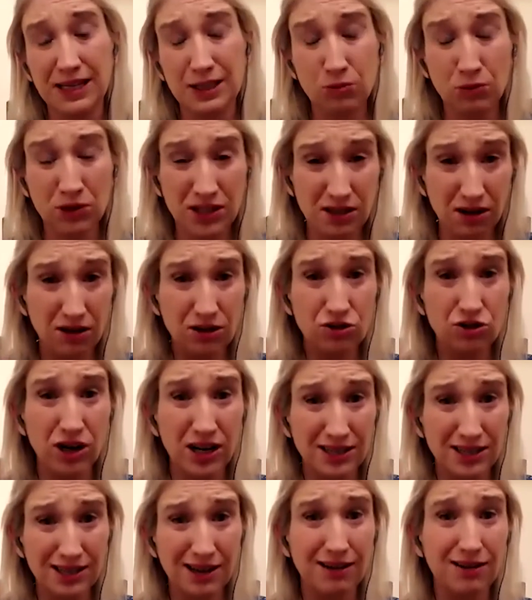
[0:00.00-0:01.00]
is we start
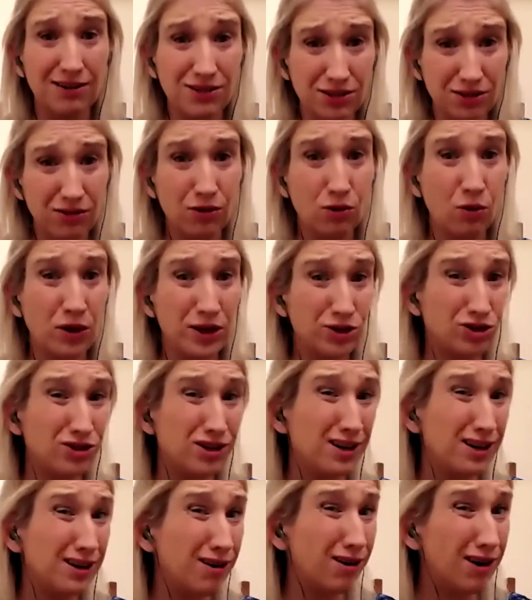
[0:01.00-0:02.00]
trying to answer the
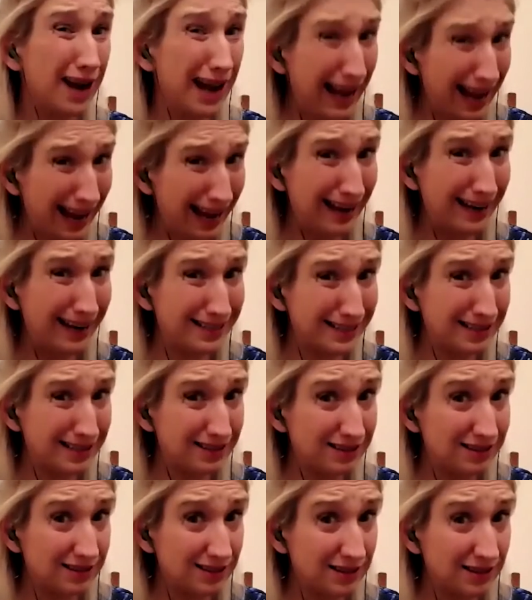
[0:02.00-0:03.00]
question in our head
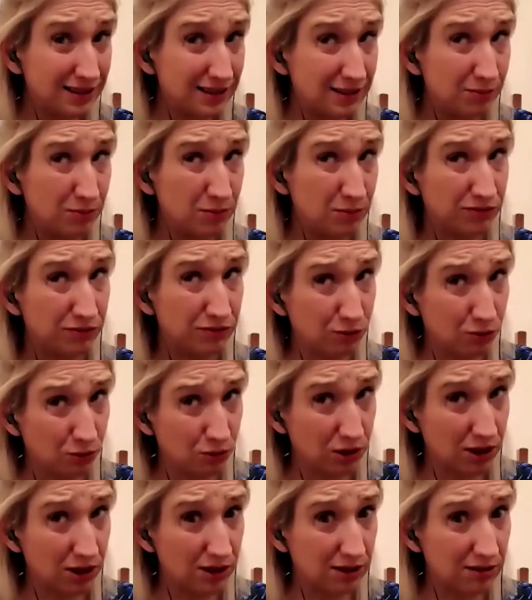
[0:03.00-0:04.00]

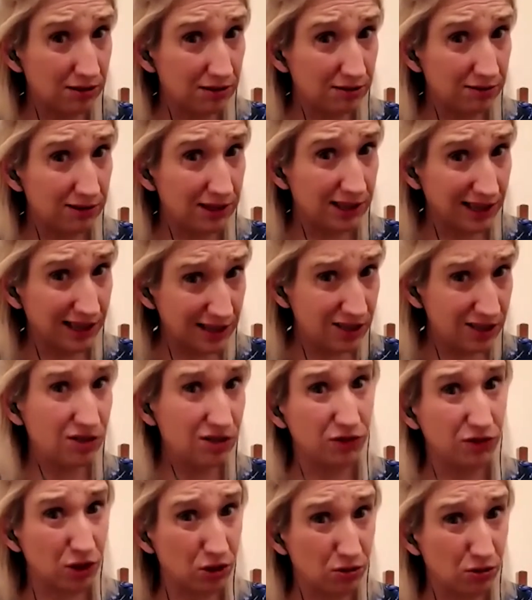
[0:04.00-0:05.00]
before the
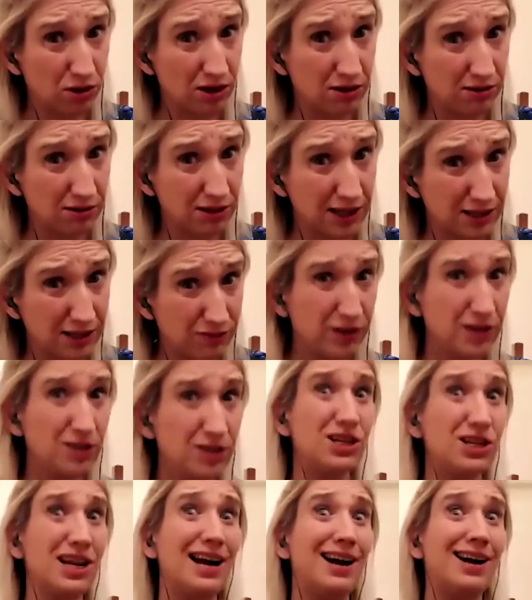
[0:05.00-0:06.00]
interviewer has
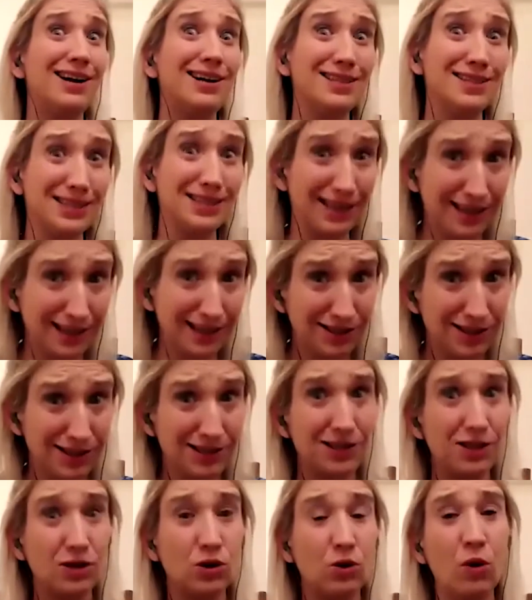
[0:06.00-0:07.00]
finished asking
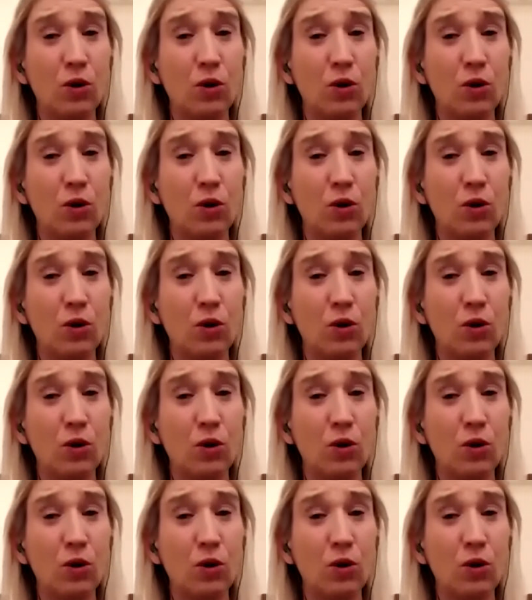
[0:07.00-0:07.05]
us the